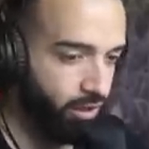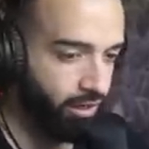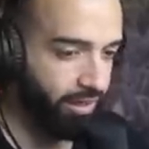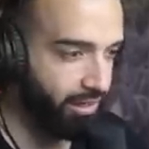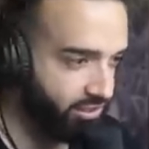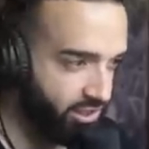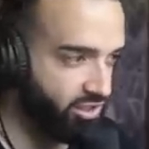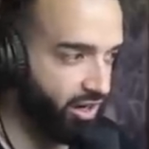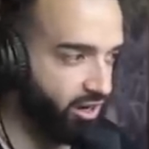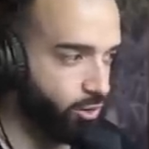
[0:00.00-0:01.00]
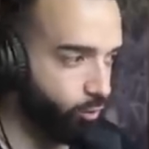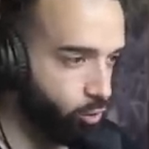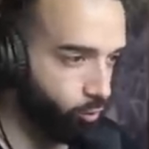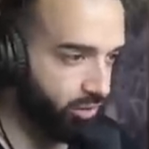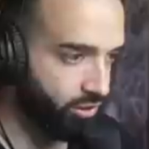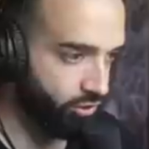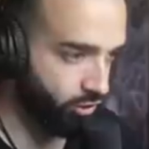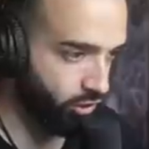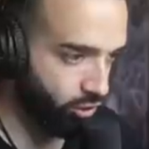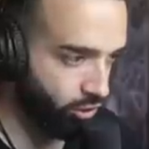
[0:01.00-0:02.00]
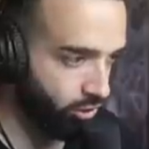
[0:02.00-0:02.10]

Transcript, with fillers: It's just there as a ritual monster to search.